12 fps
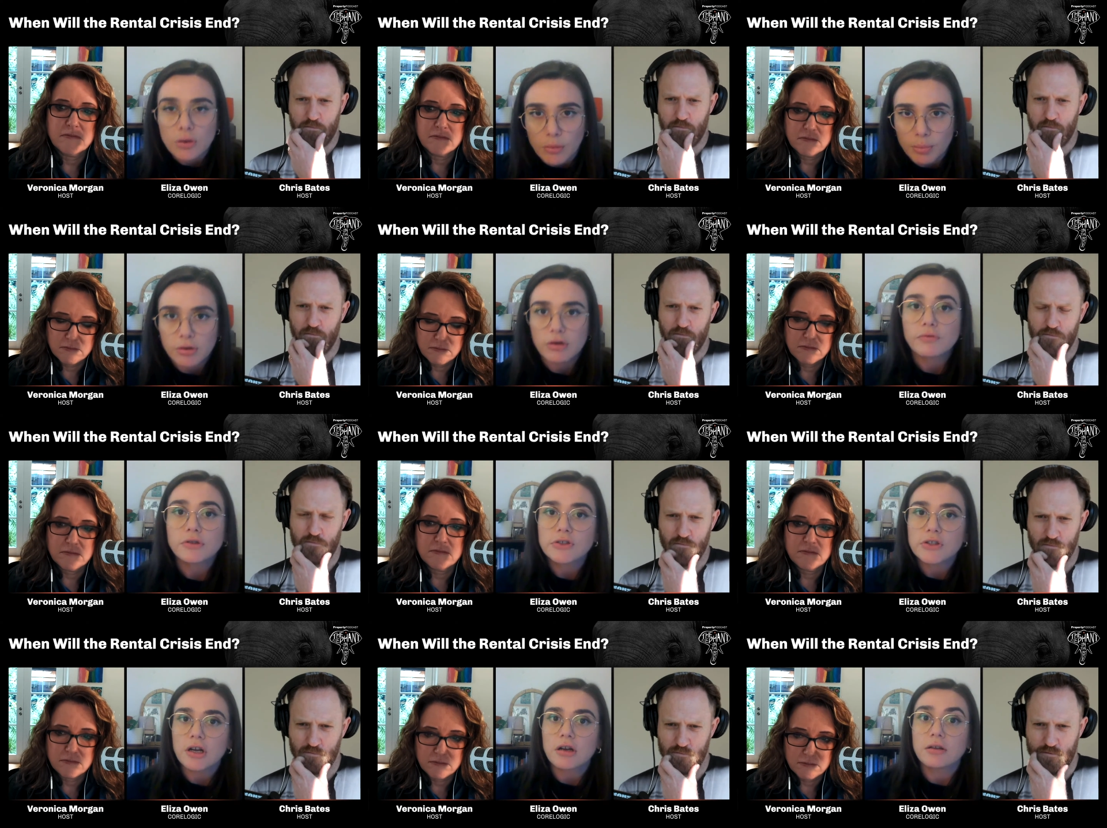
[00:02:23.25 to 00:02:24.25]
Speaker 1: New
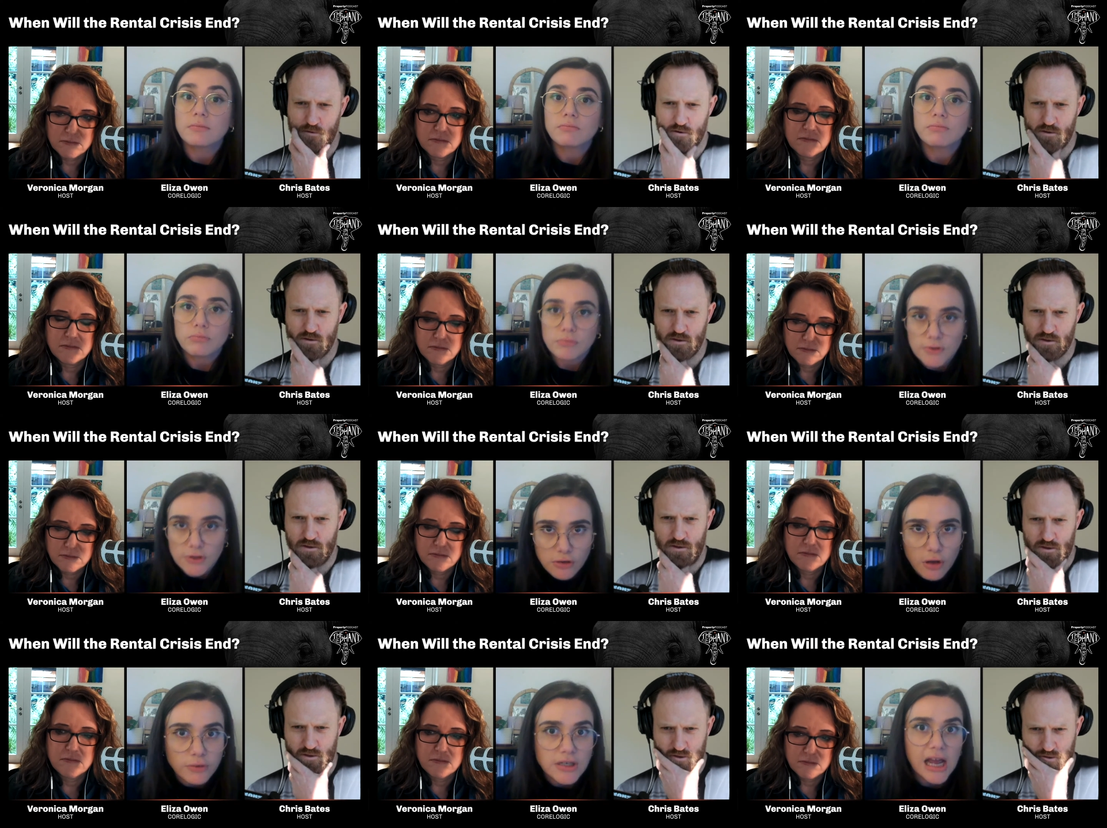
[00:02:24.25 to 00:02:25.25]
approvals are going to
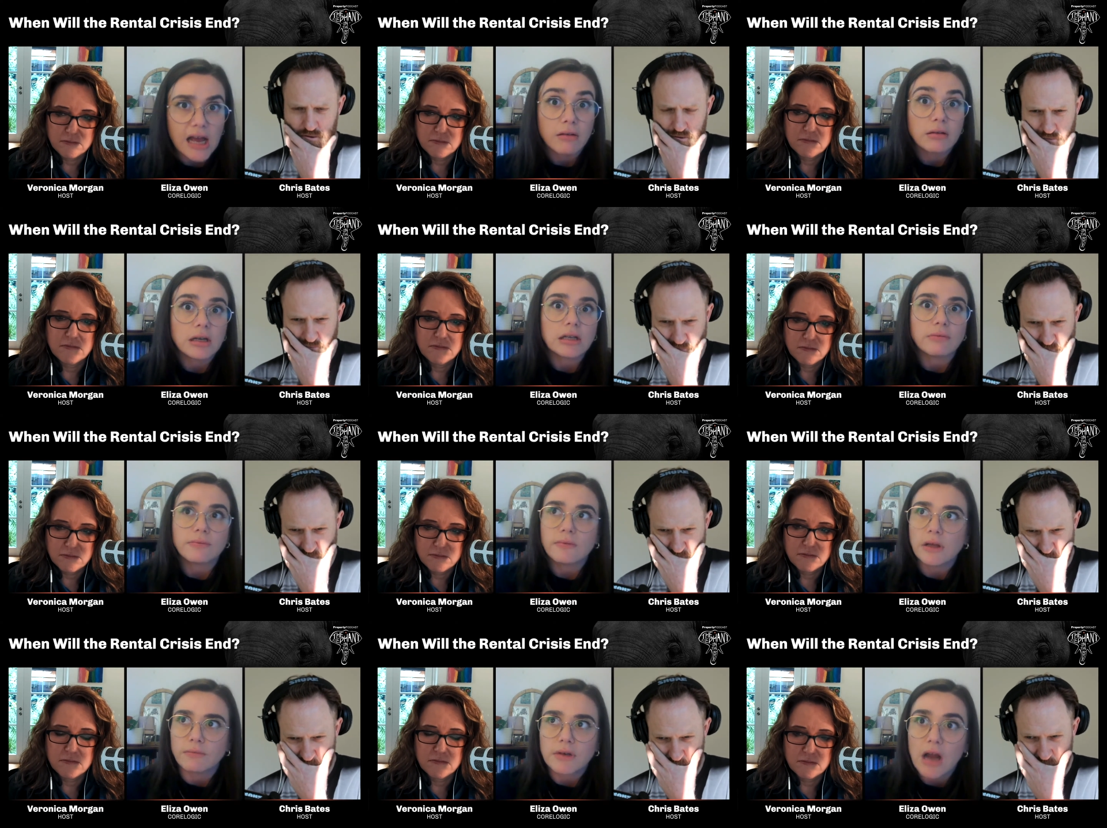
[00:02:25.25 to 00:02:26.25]
slow down,
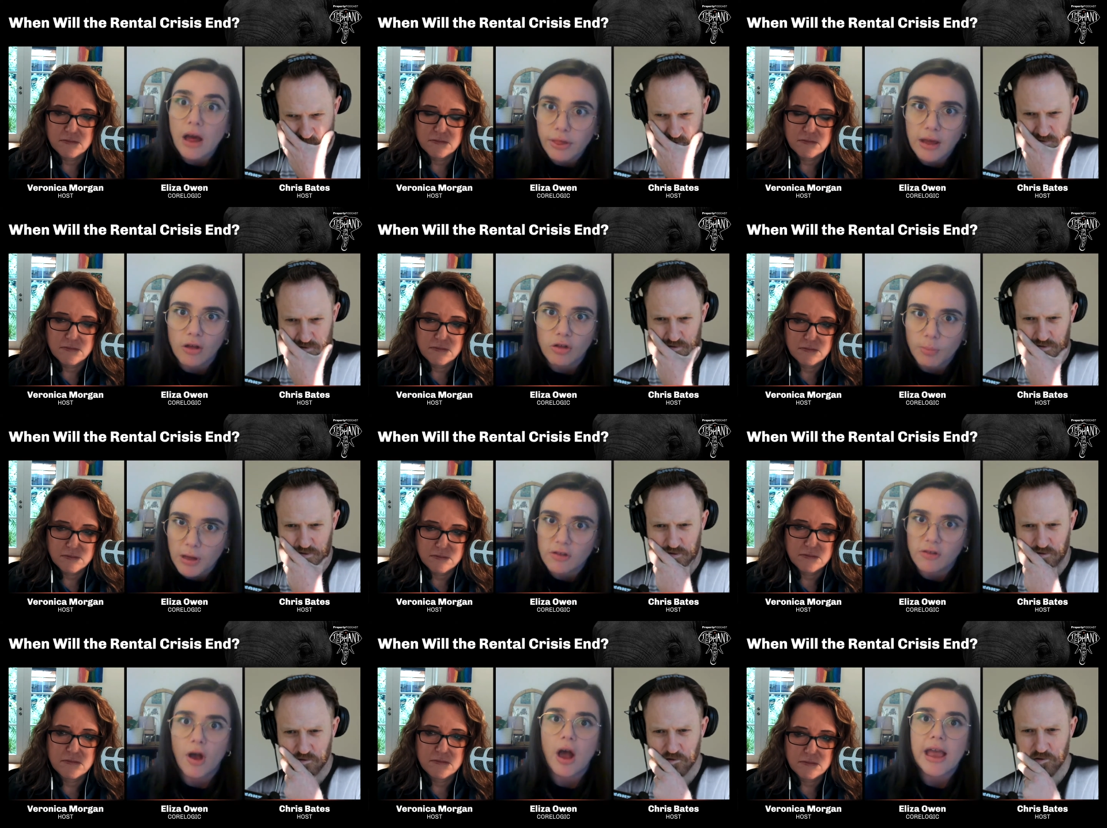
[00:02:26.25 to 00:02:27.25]
if if nothing else
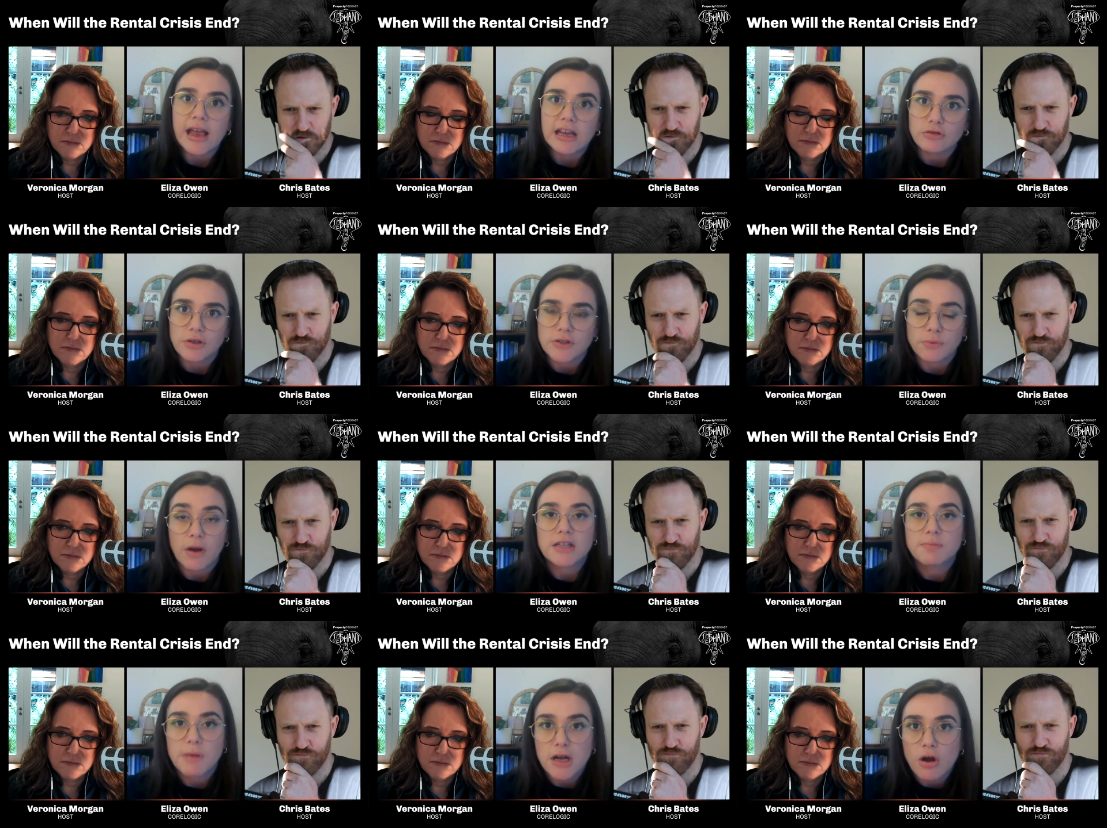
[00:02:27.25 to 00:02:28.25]
because of higher interest
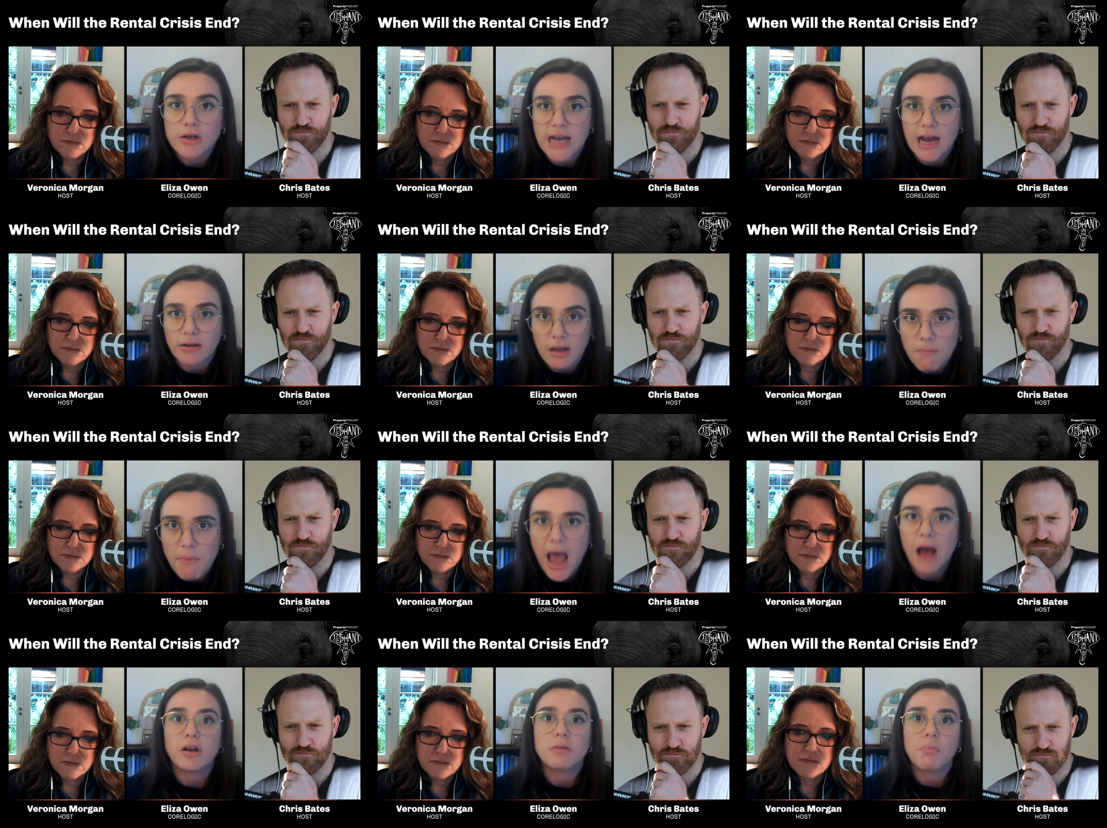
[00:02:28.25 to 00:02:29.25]
rates, but no doubt
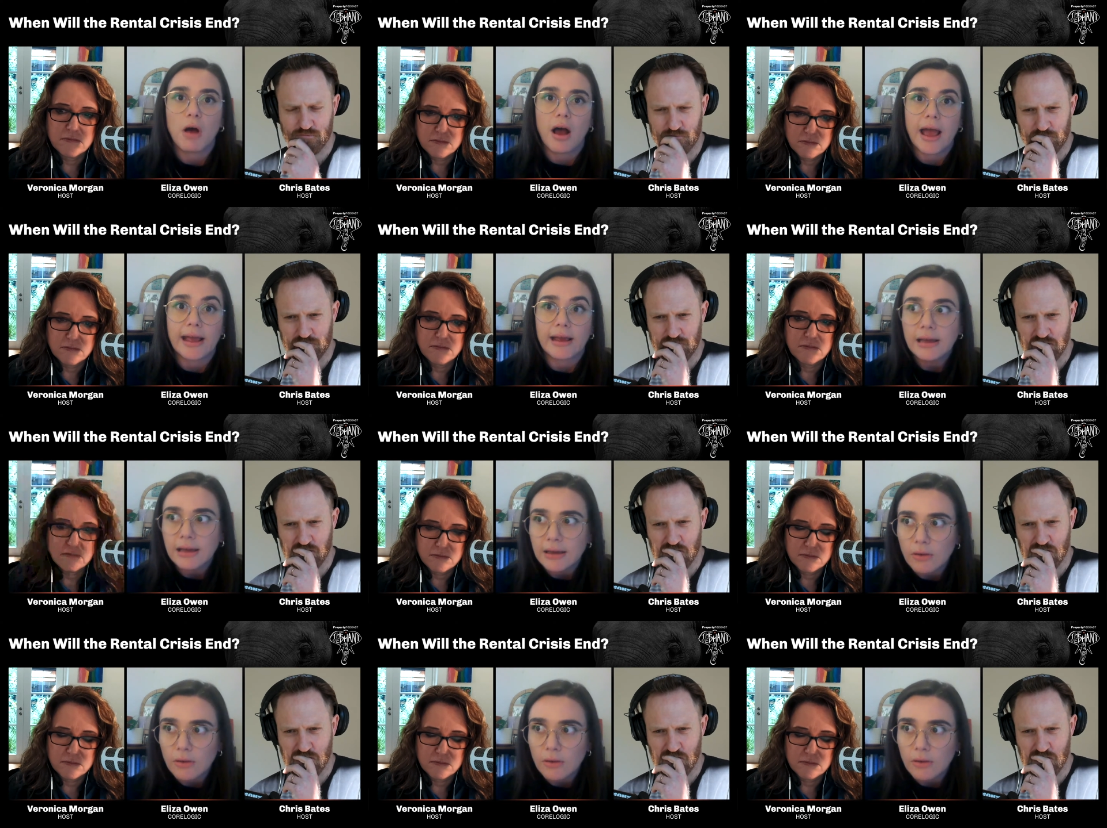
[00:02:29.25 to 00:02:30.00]
compounded by